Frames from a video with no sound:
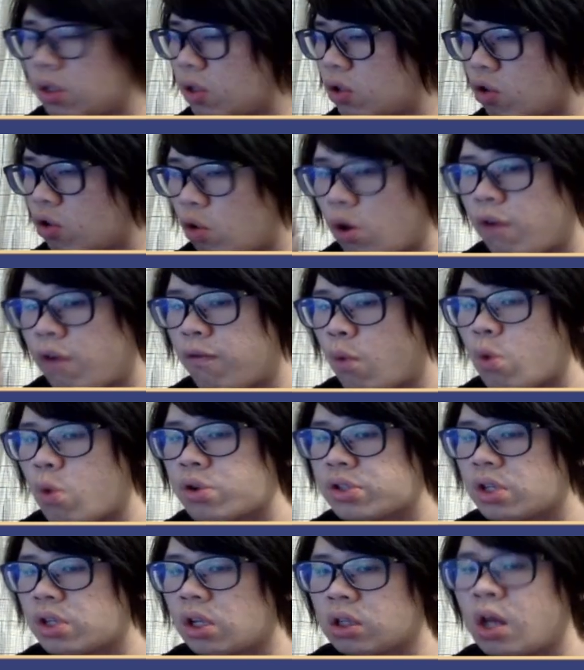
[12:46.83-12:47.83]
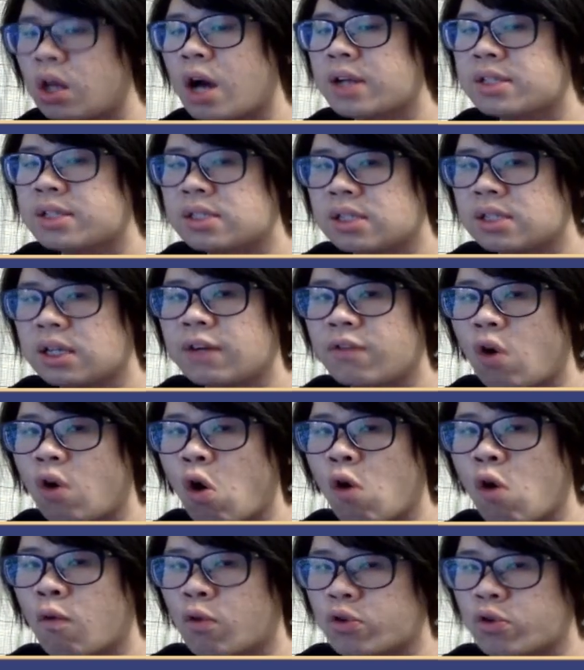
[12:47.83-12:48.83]
you are forced to lock stuff
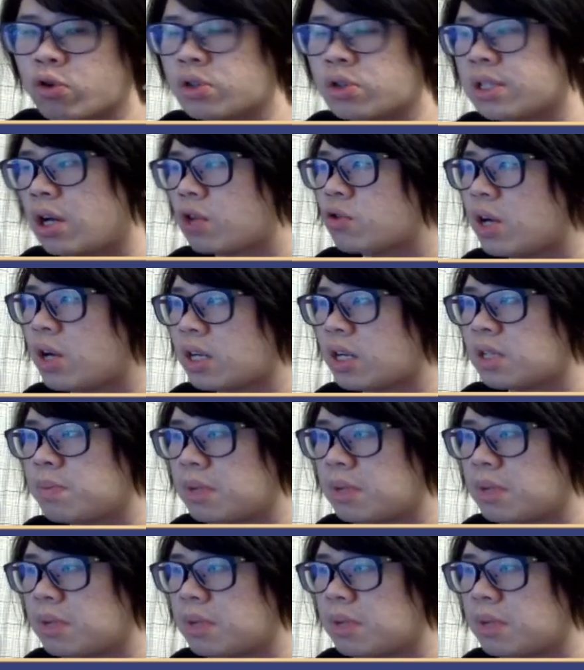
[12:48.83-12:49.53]
over your Xayah Dragon.